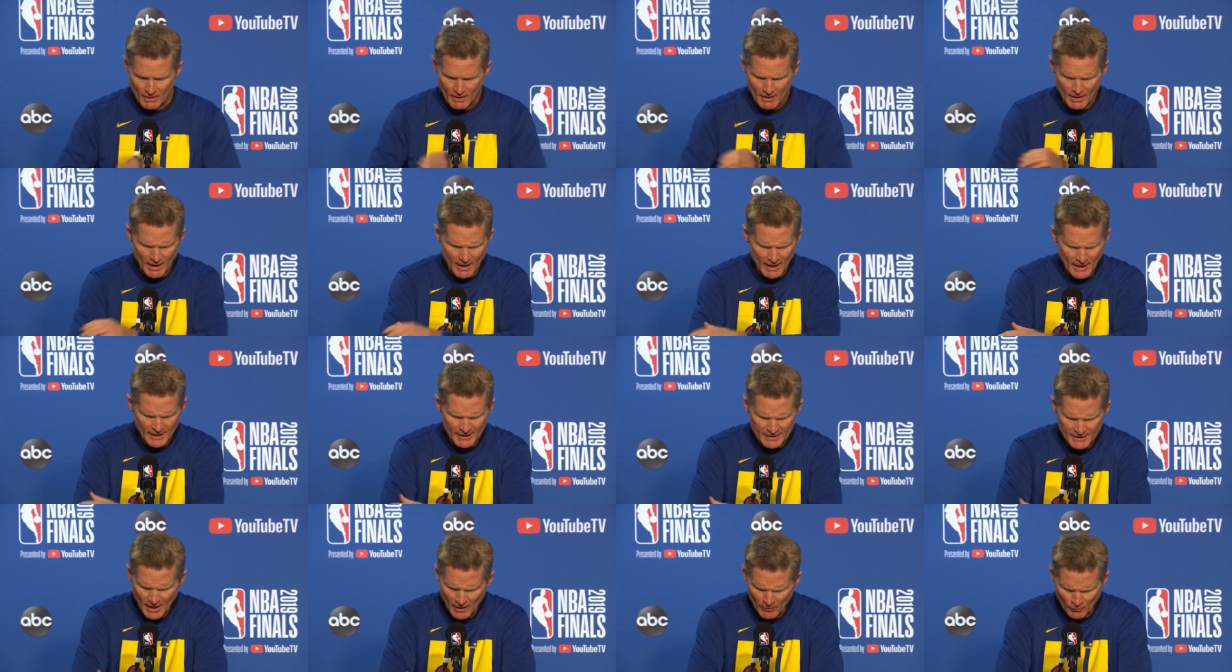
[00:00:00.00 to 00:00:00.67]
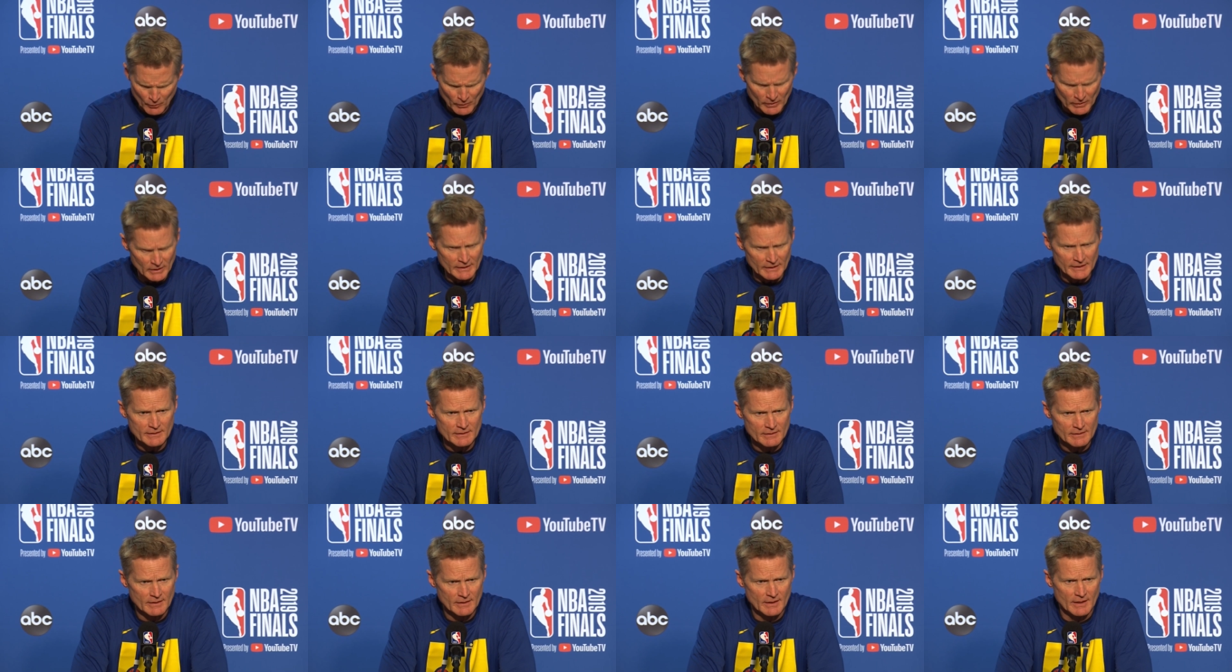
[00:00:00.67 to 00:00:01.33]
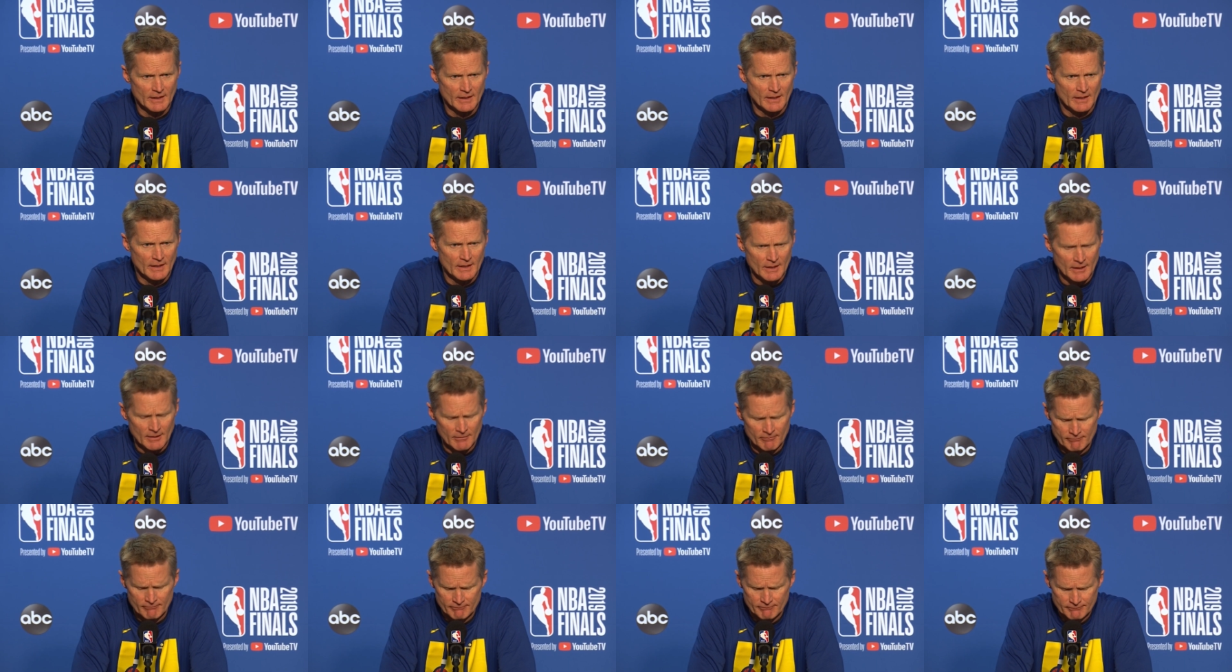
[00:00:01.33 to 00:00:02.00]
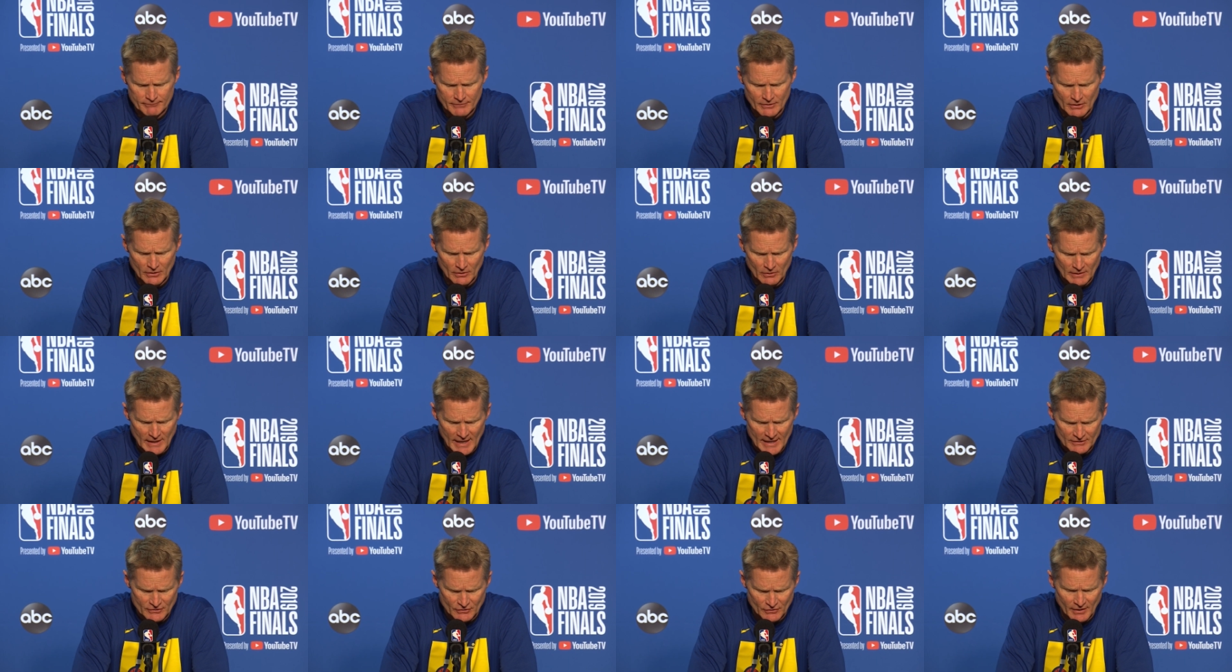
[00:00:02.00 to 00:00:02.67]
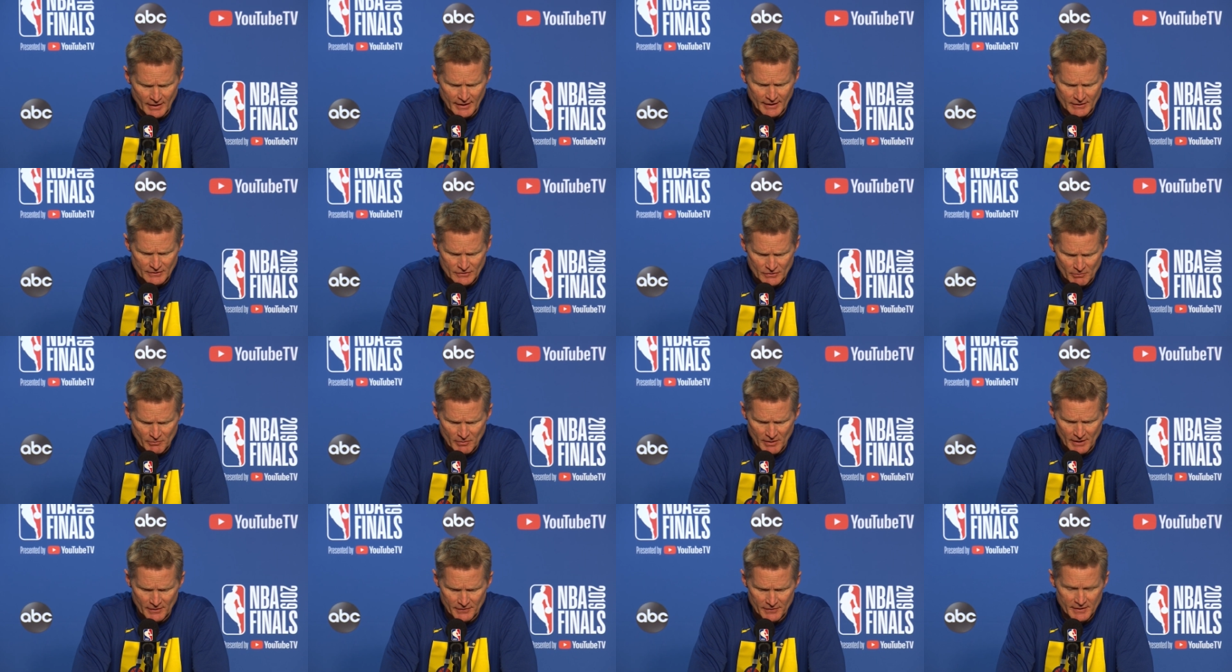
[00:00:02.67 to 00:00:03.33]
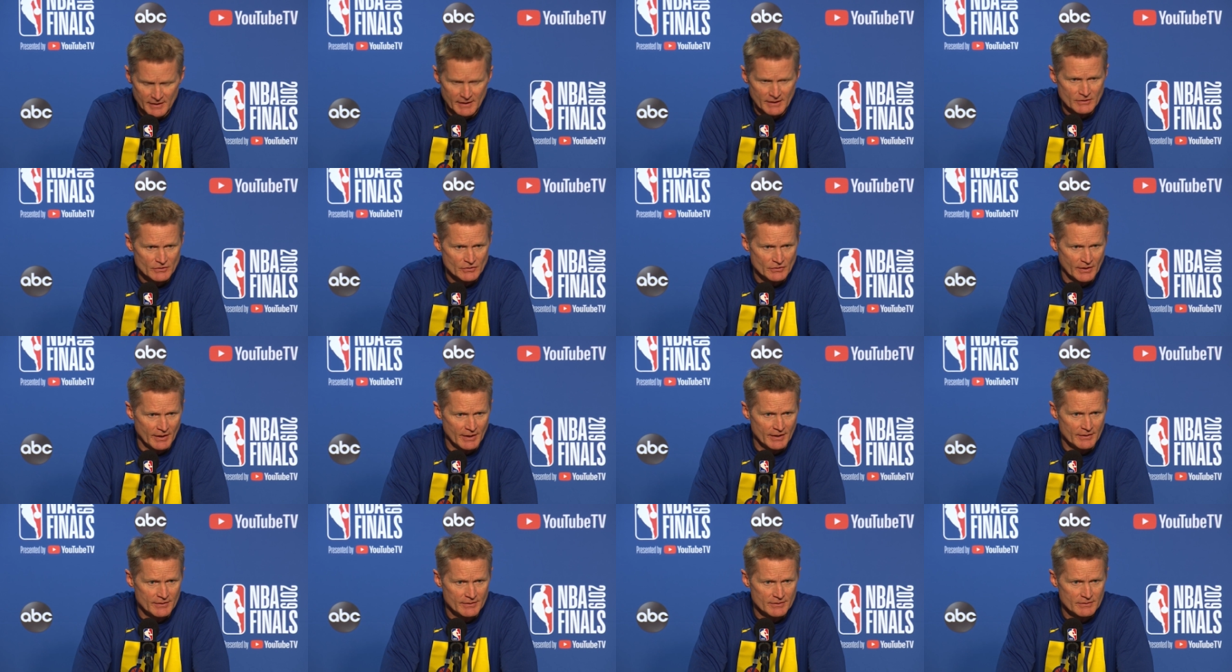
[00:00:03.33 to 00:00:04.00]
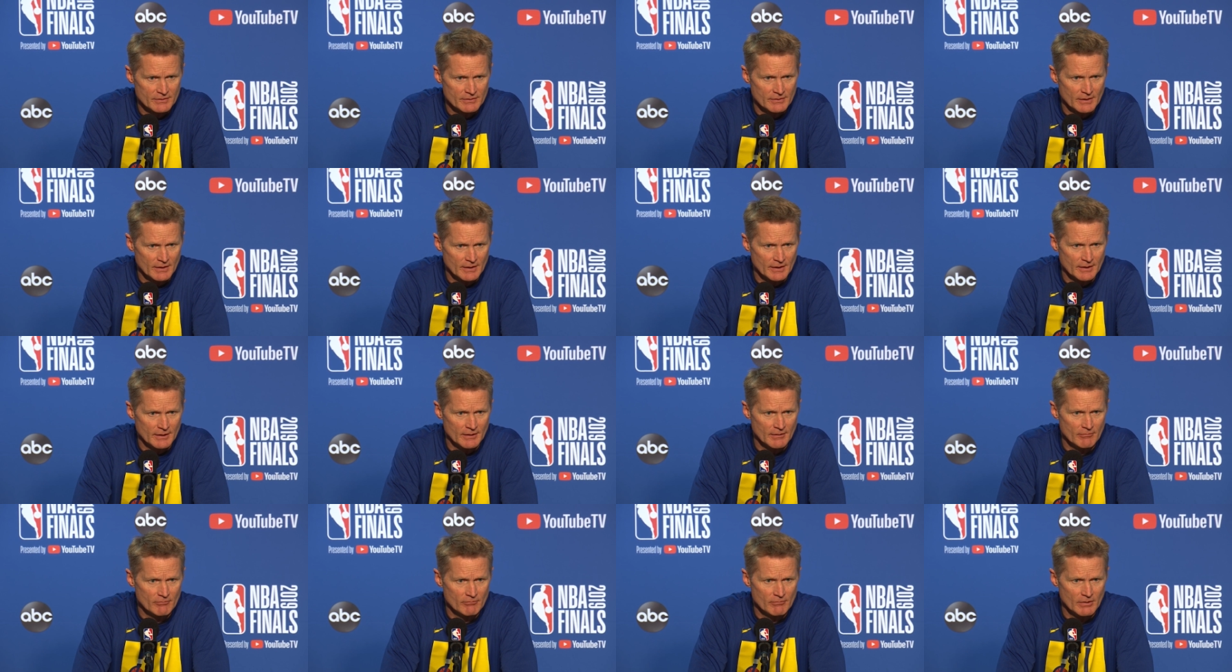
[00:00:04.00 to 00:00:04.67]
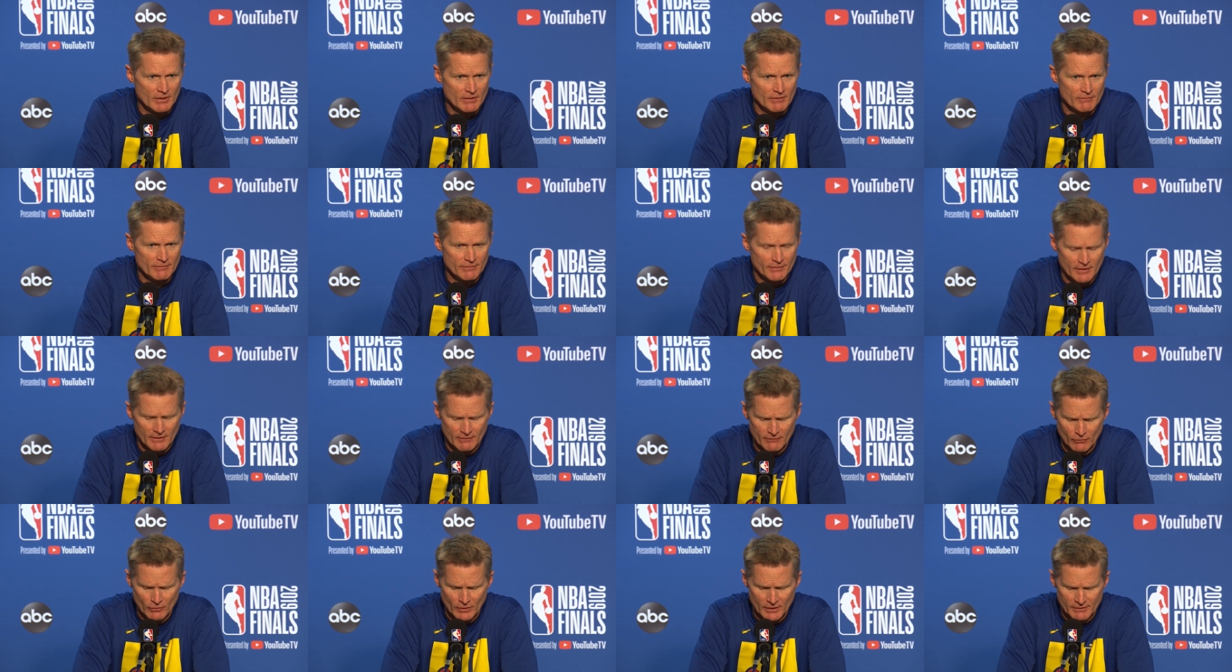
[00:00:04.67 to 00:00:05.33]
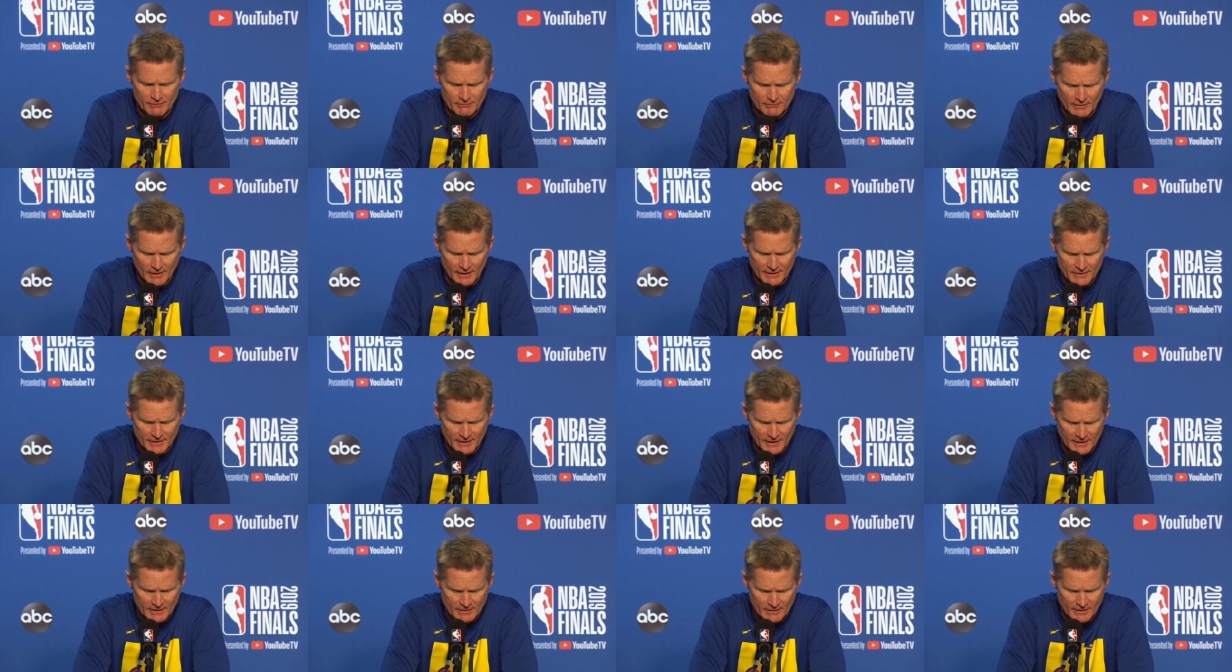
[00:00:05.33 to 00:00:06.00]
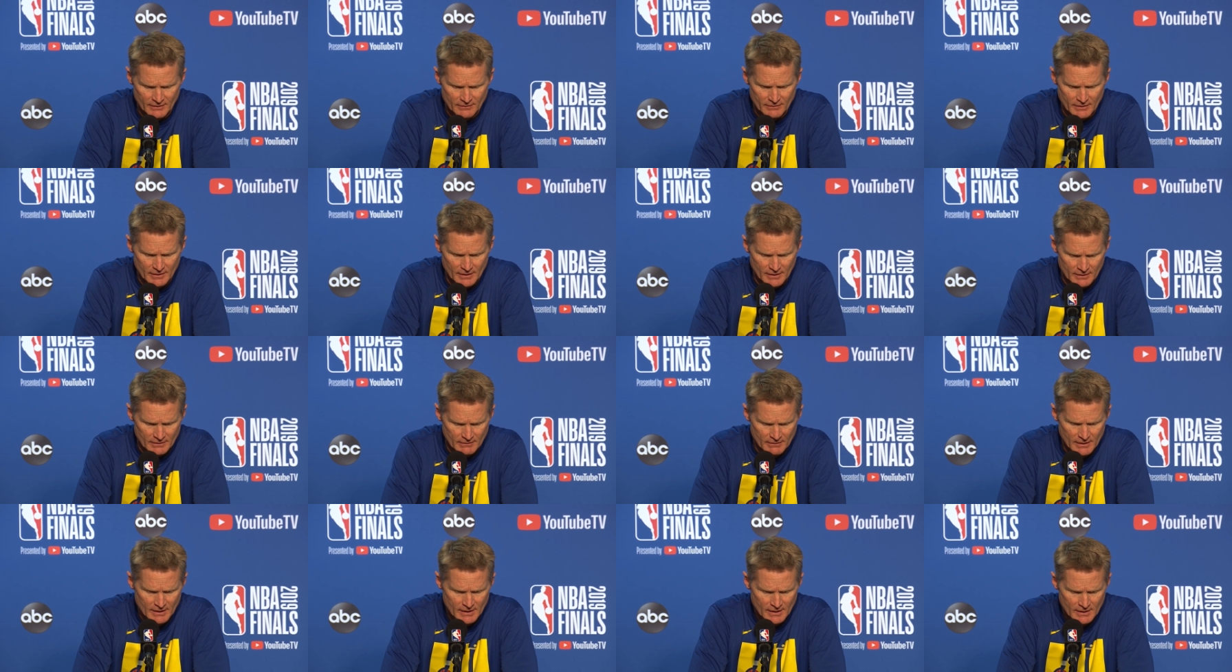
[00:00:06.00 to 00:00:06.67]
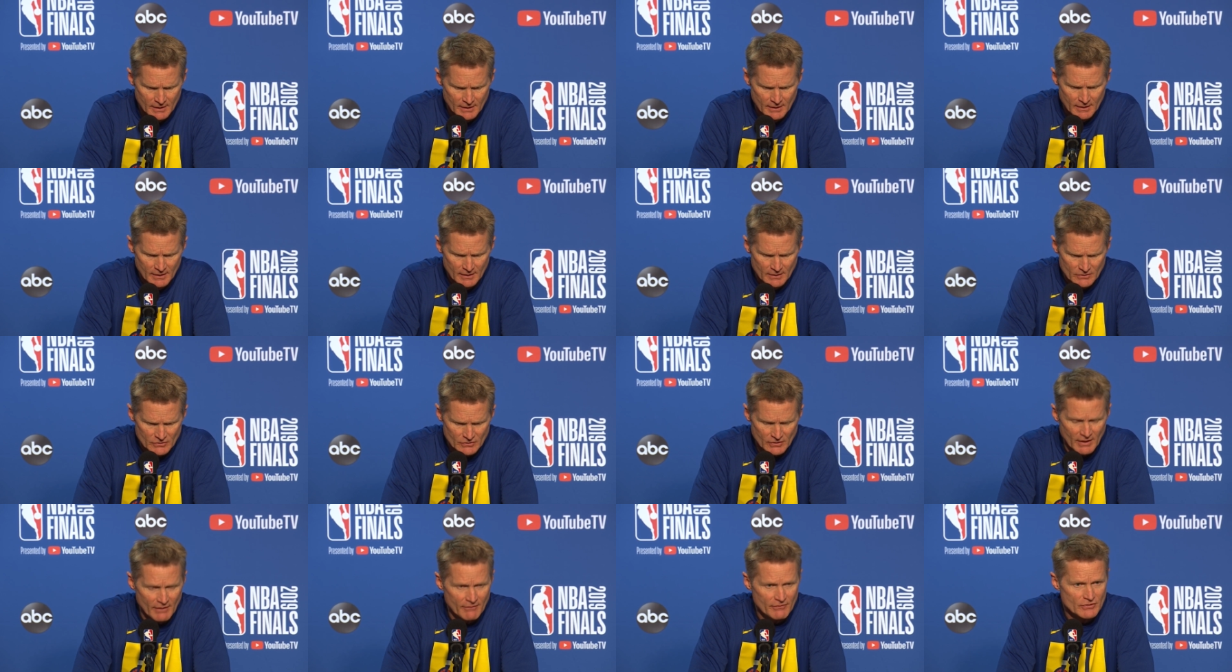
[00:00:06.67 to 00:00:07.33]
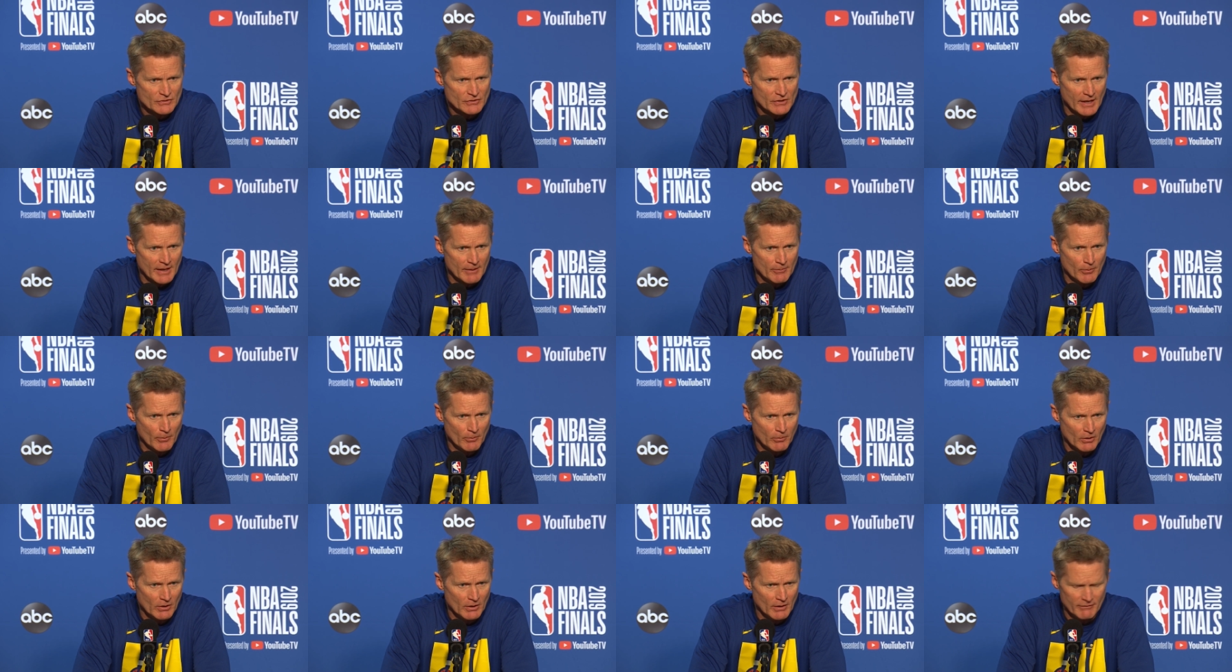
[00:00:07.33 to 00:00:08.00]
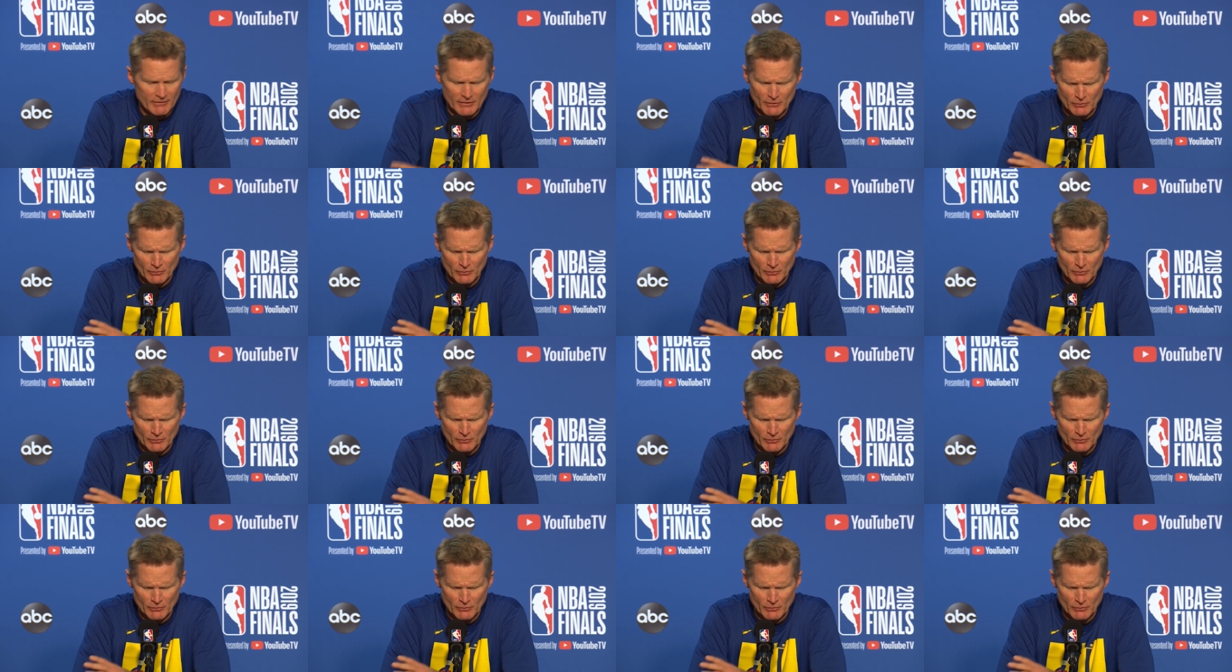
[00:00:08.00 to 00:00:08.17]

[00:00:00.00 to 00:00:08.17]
Uh, not really. Um, you know, last night is about the extent uh, of, of what I think uh, Steph is capable of.